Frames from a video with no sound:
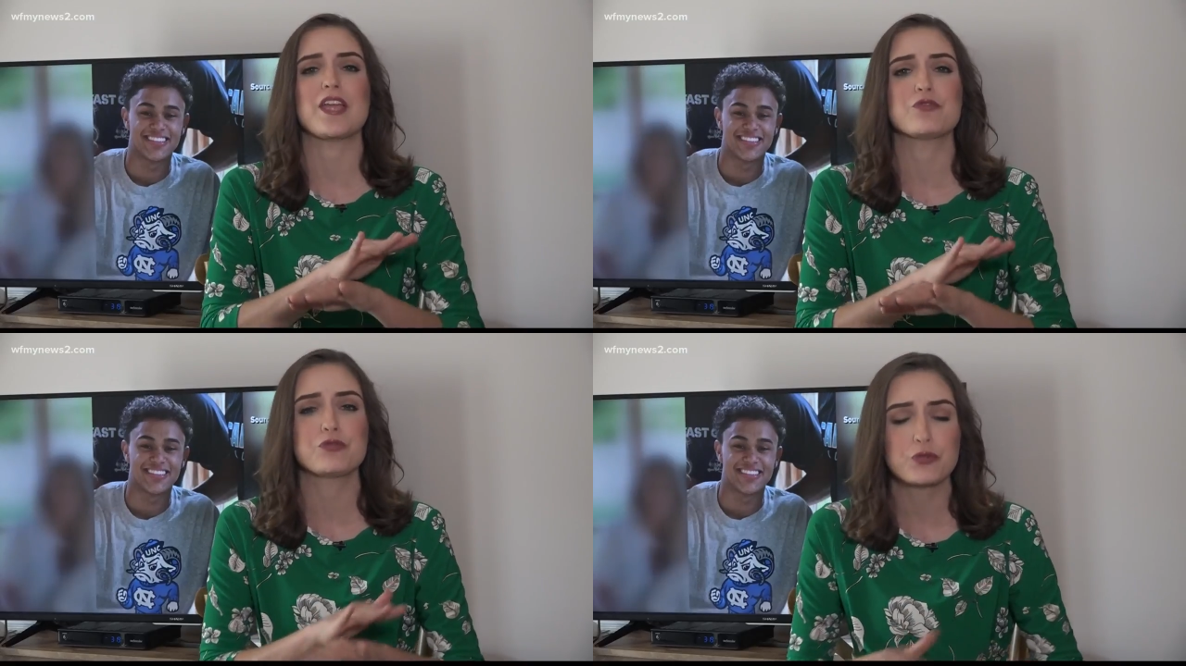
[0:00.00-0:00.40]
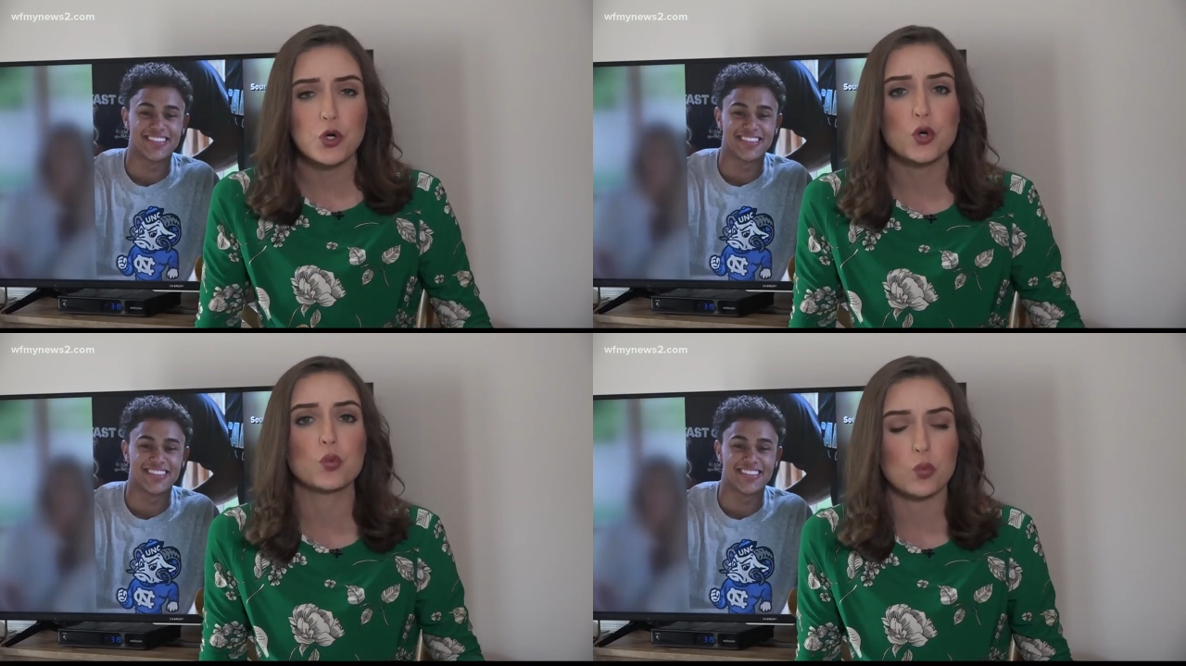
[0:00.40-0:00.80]
Speaker 1: a
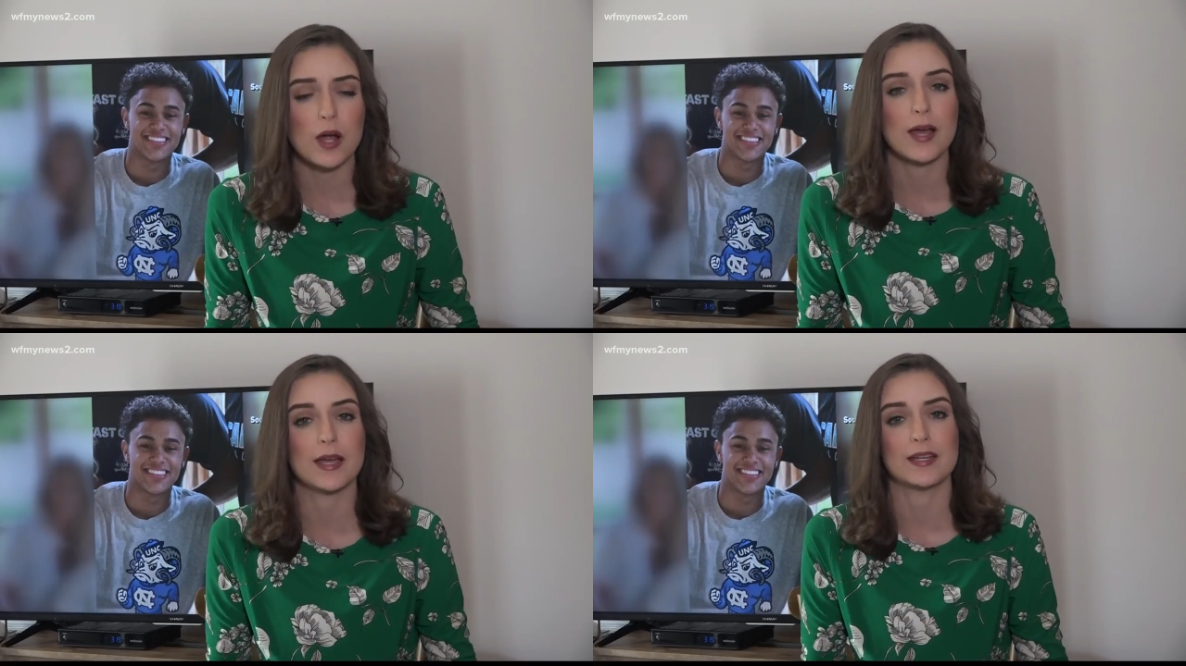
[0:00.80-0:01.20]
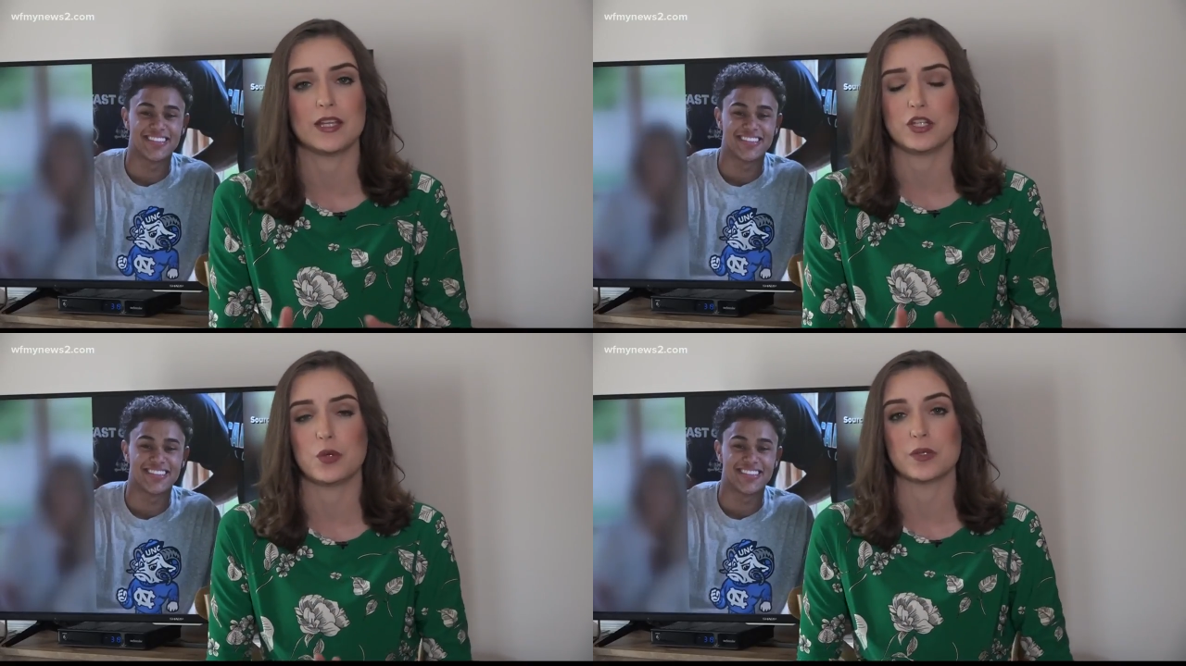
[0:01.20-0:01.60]
full ride
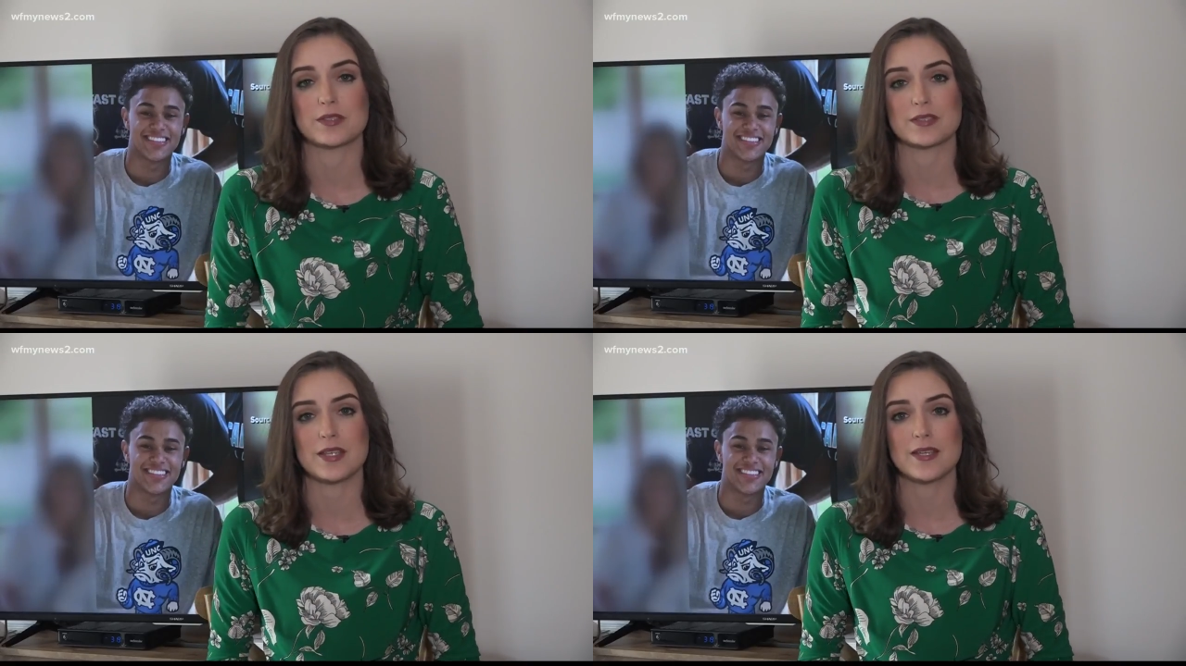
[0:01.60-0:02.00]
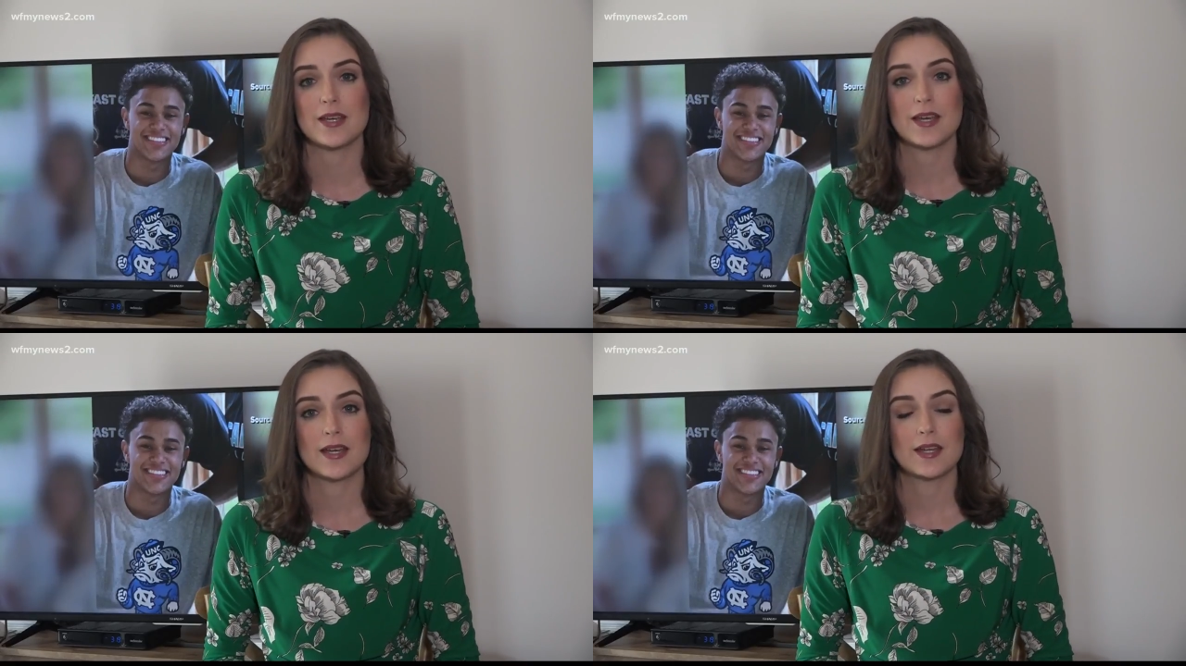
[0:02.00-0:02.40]
at UNC.